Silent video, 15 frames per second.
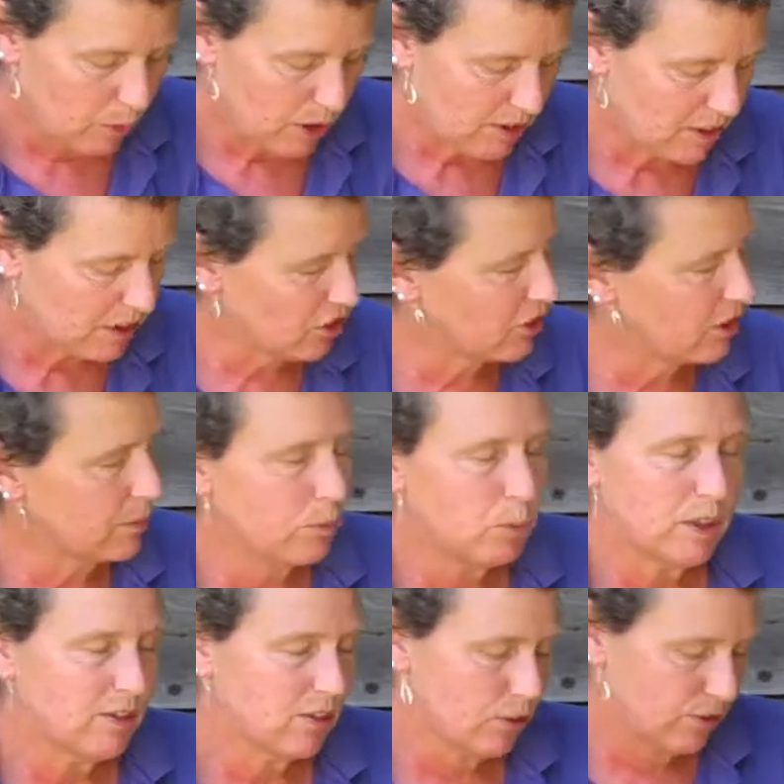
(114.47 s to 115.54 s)
We teach them
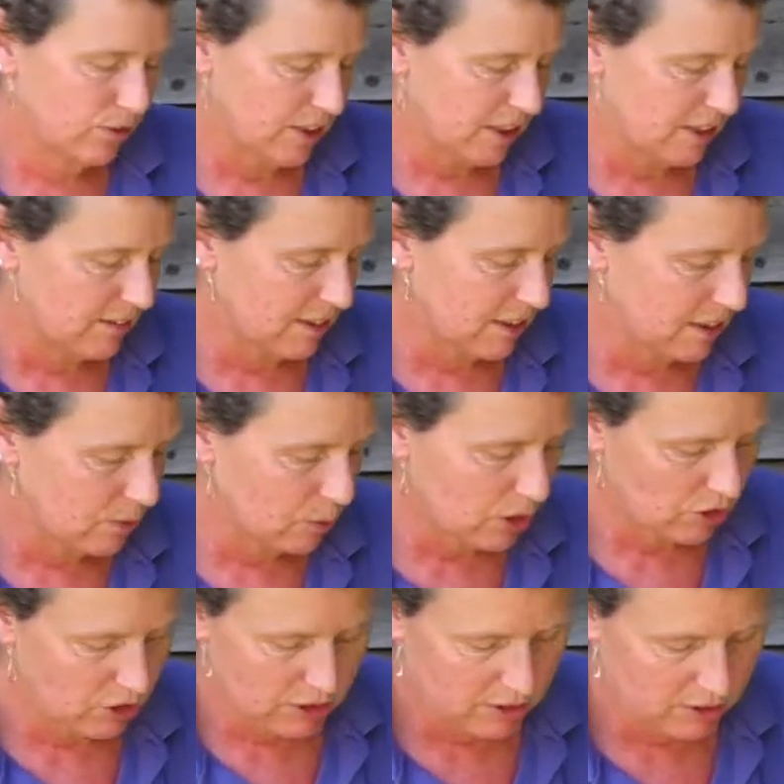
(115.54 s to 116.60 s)
whistle feeding,
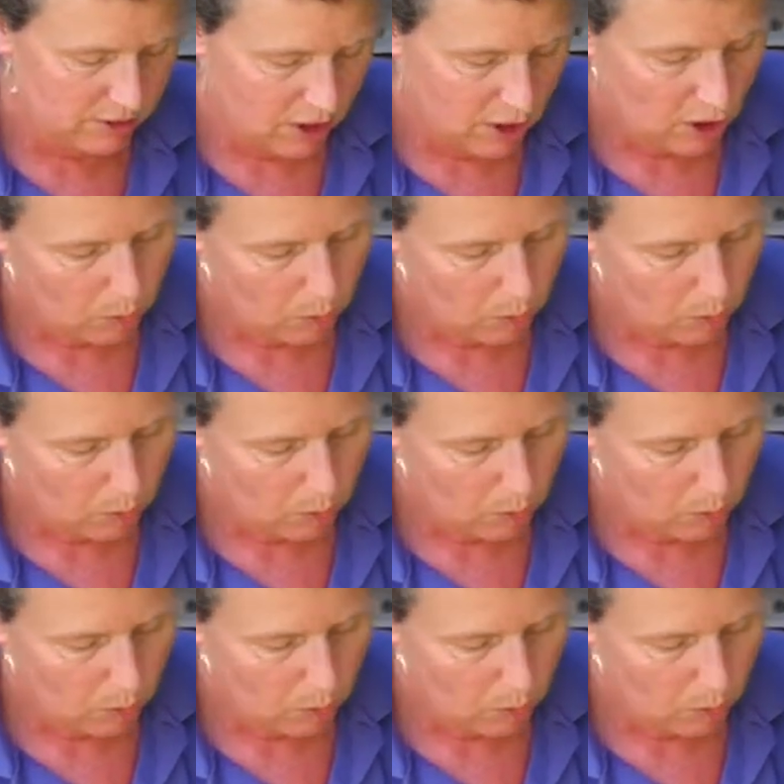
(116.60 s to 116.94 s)
which is